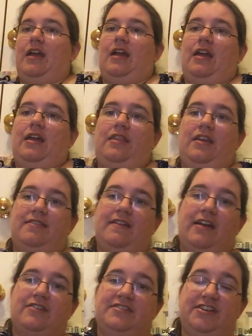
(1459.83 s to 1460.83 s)
And the
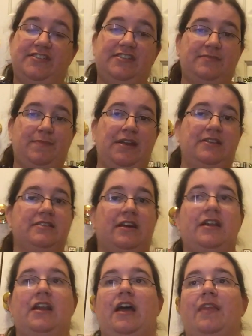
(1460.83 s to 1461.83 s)
entire series is being
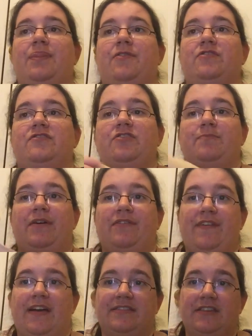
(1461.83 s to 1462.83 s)
done on 32
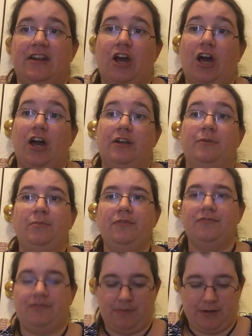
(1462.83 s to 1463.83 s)
Belfast in Autumn
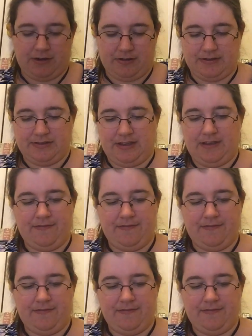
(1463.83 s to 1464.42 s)
from Under the Sea